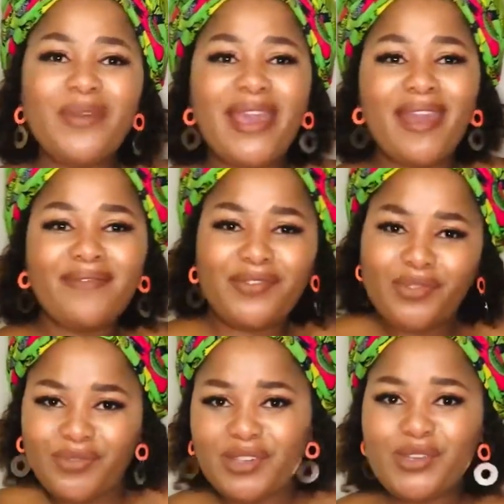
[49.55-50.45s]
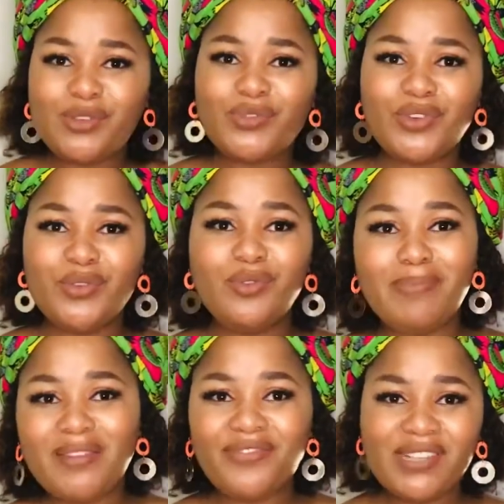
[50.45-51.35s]
have a few videos for you but
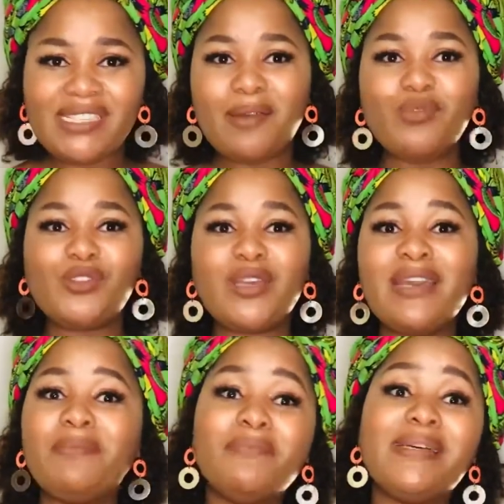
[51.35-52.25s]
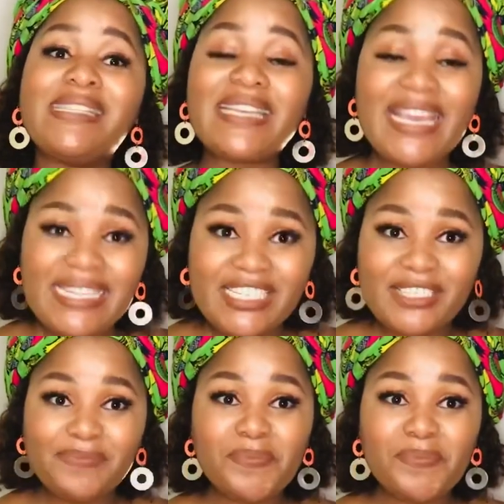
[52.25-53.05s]
first up we're talking about master kg